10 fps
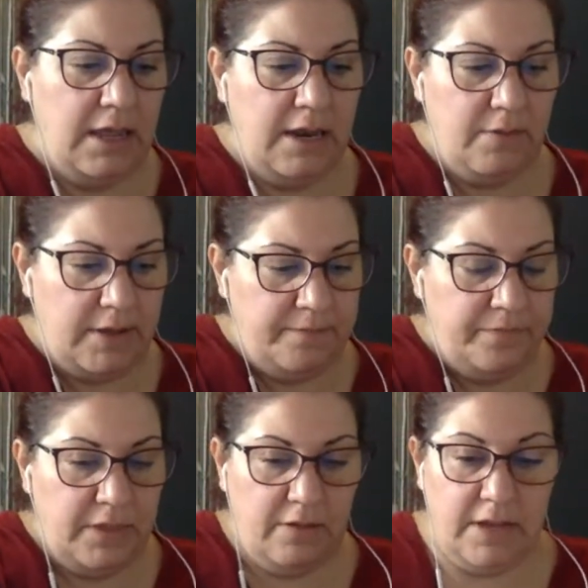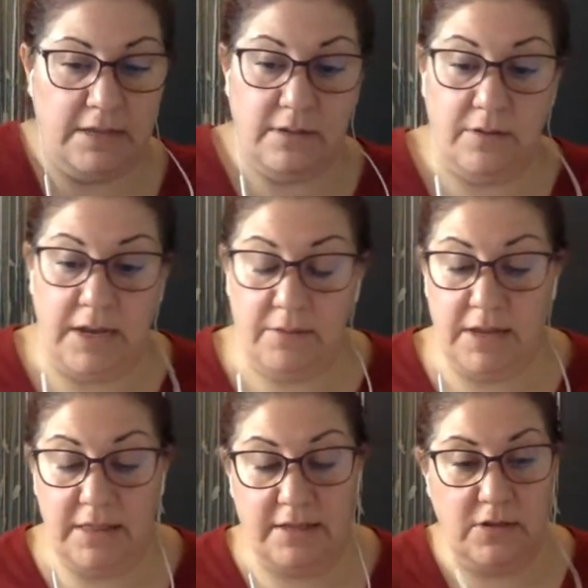Anyway, okay. So
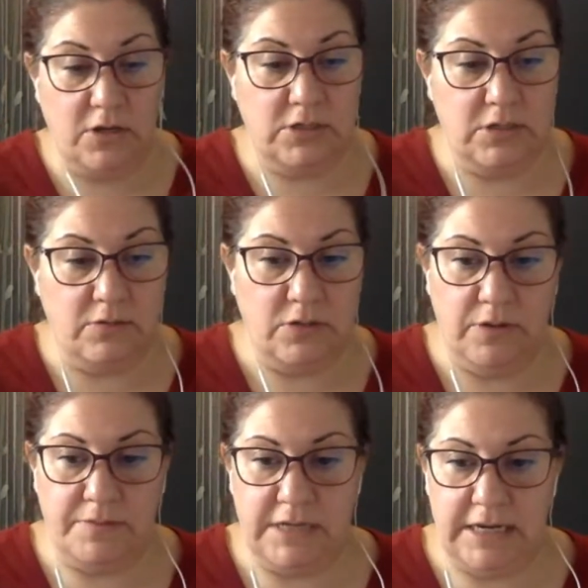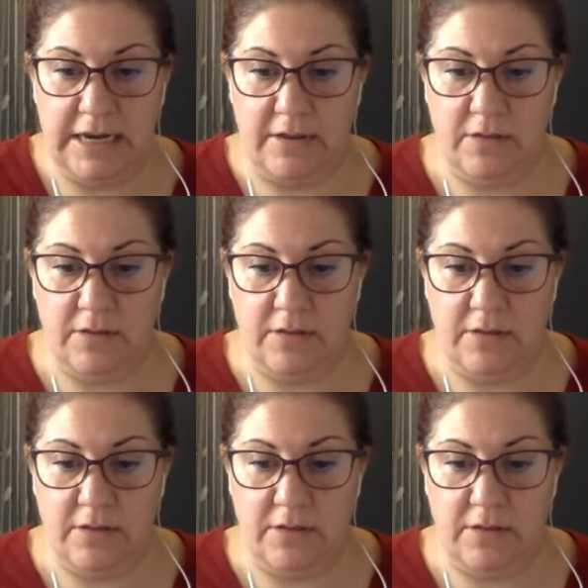anyway, these cards don't do upside down.